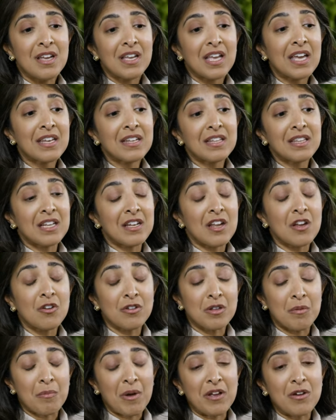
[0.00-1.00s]
candidly, not
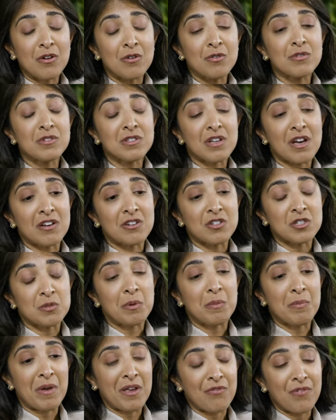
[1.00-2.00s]
only my own daughters,
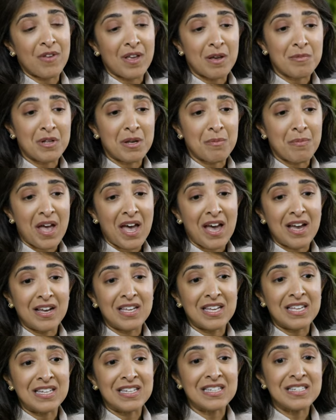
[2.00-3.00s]
but my family
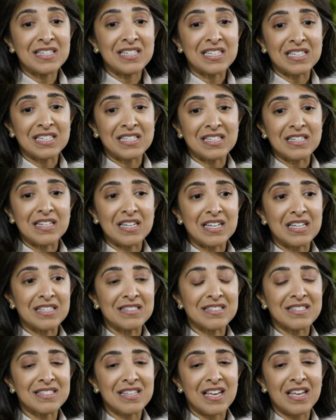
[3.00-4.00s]
back in India
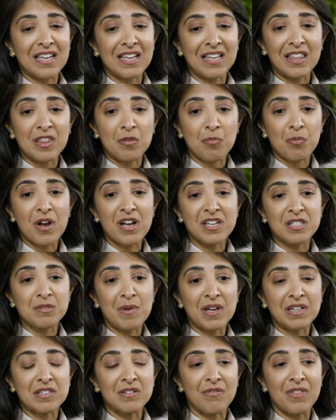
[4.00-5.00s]
and say the
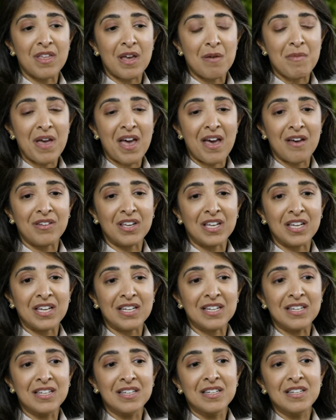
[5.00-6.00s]
prospect of them
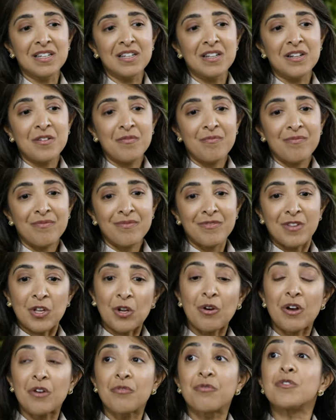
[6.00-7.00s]
having,
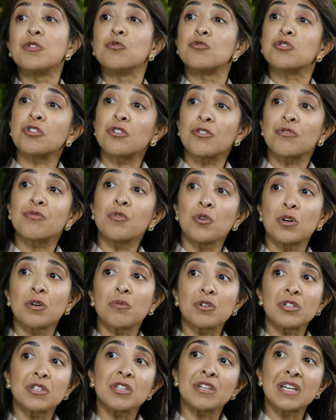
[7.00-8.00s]
you know, a future
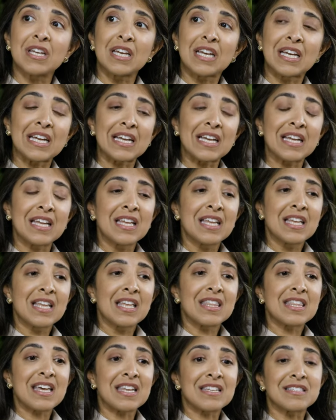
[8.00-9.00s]
forward looking
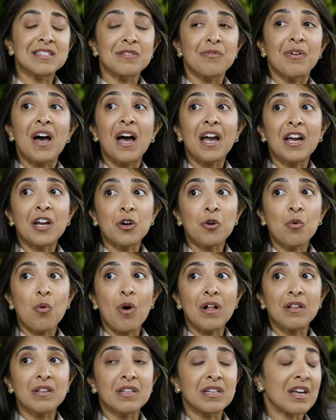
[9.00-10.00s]
that is of higher
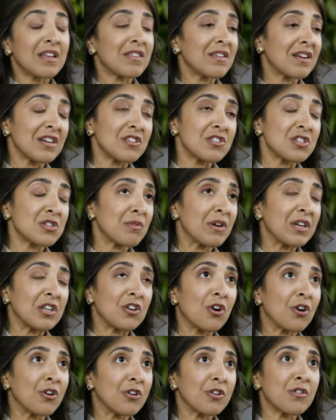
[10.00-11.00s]
quality. I think I just read
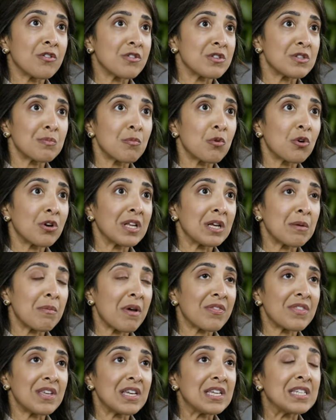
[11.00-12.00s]
an article this morning
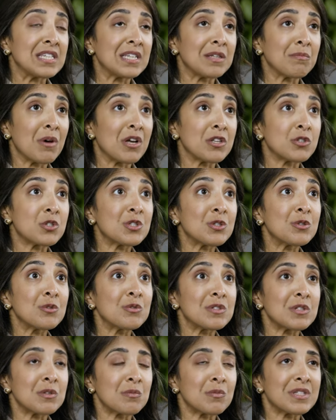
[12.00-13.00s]
about the Indian
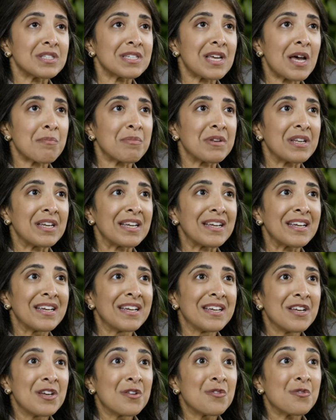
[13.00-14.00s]
monsoons and what's happening
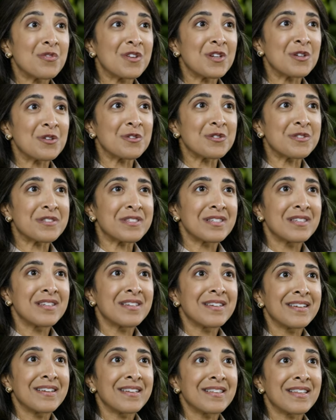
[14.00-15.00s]
feels
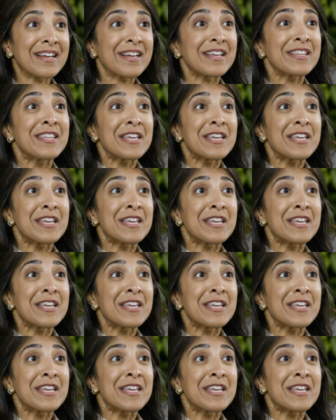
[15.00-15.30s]
like